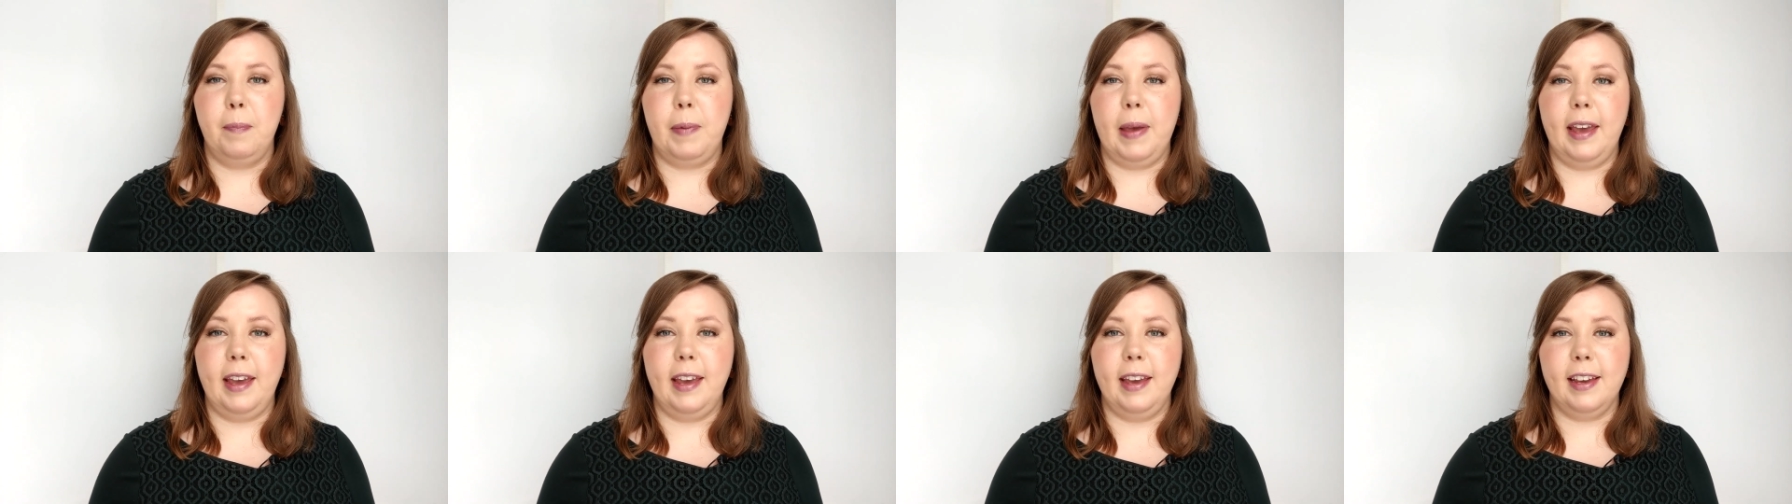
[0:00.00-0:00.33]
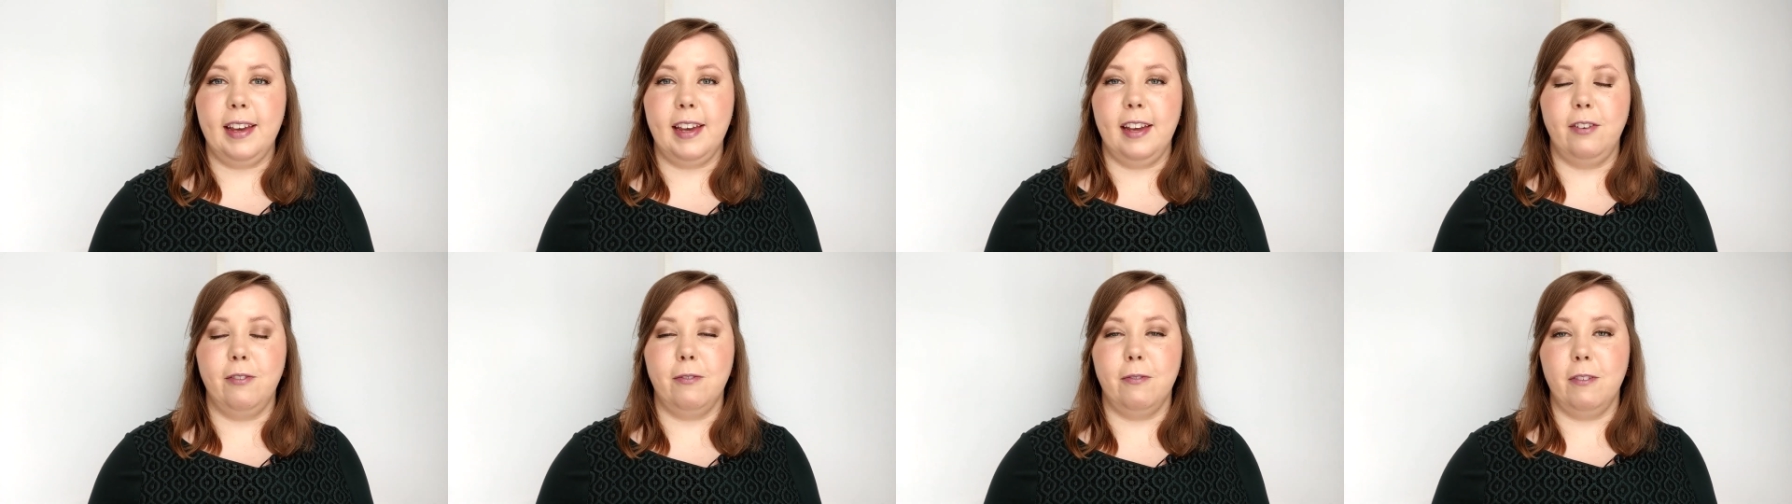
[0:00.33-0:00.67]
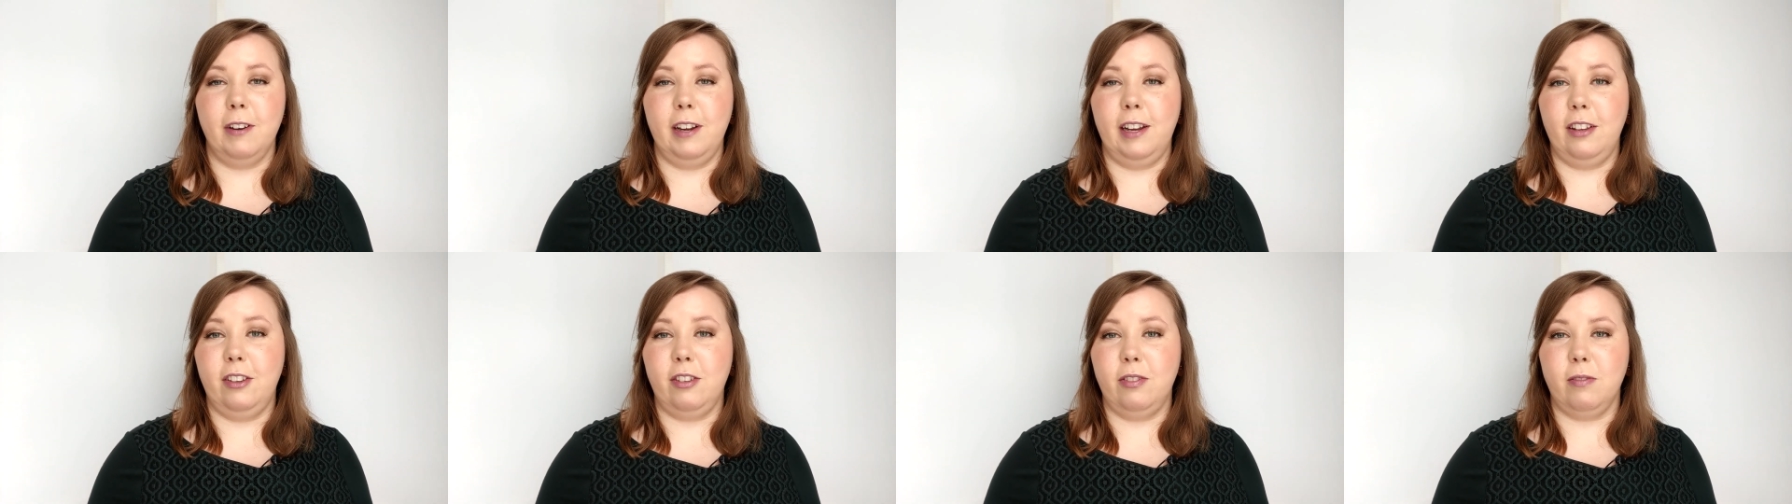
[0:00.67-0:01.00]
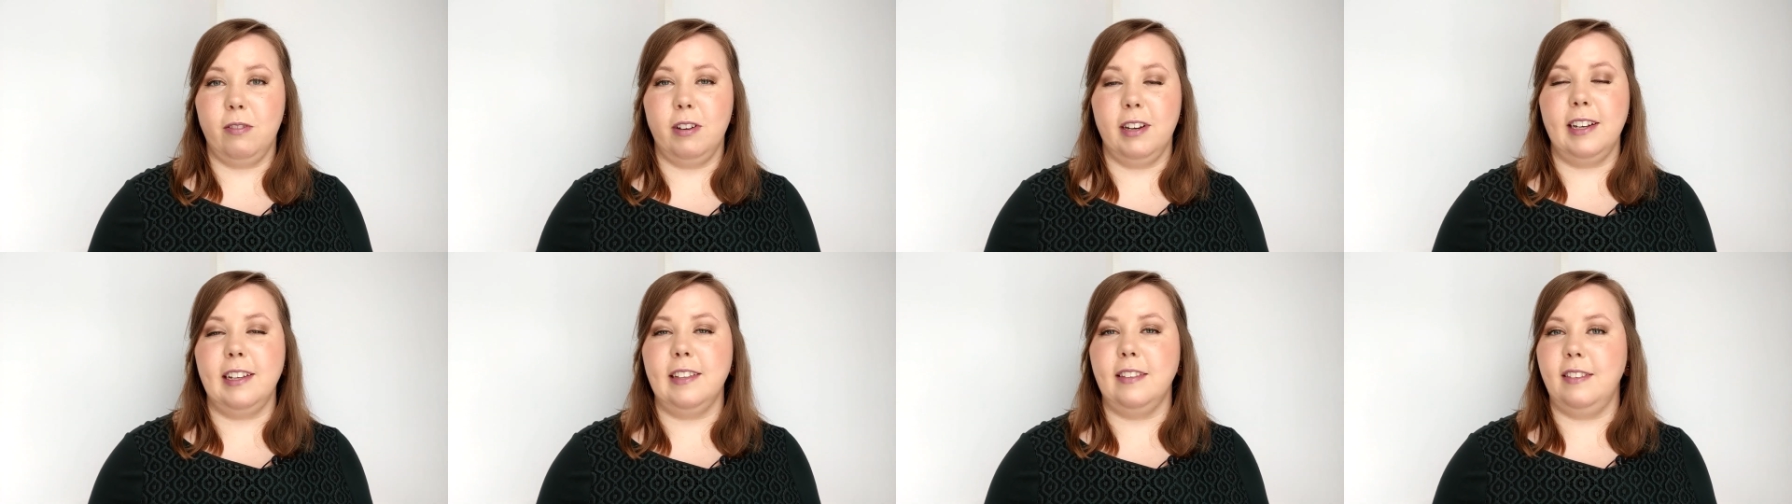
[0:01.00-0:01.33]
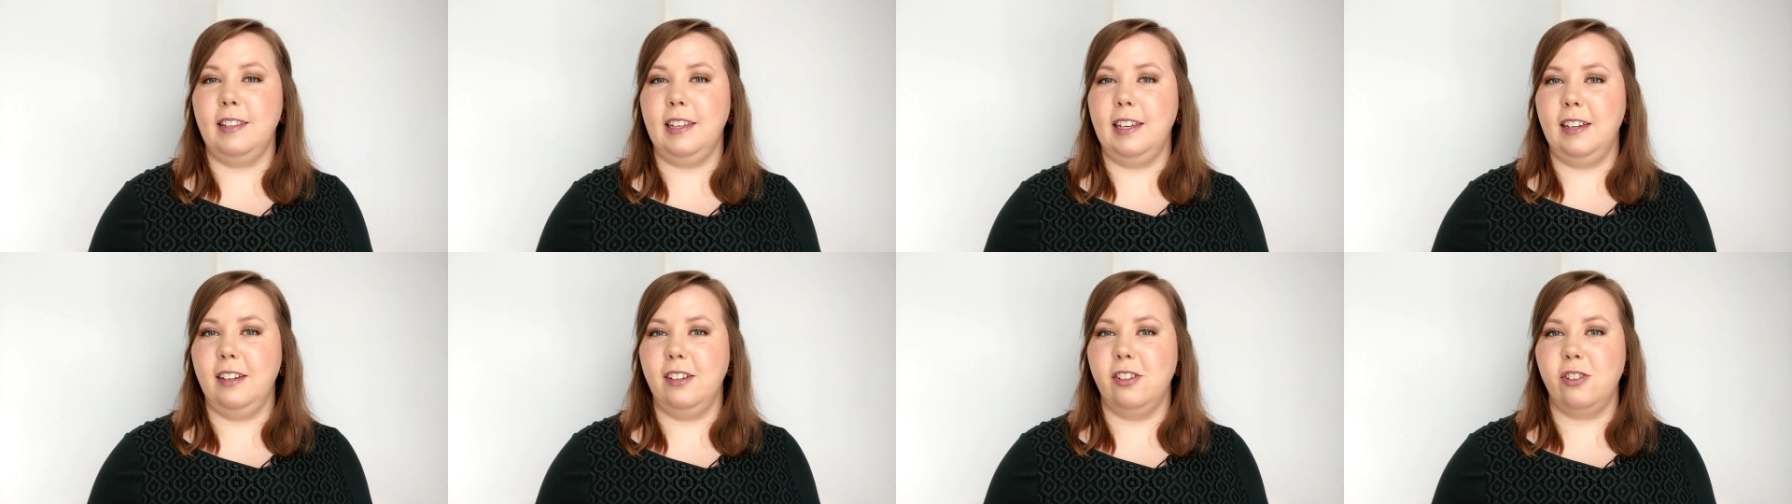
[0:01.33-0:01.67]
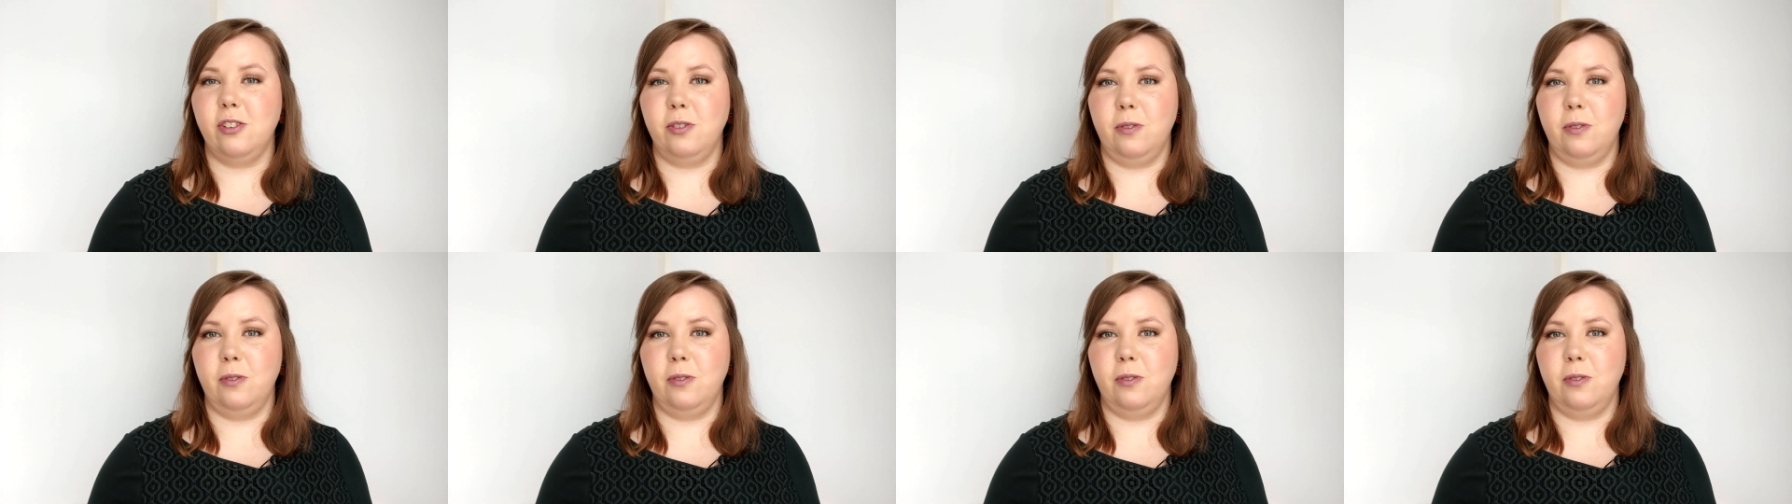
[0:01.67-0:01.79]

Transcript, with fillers: pay can reach or exceed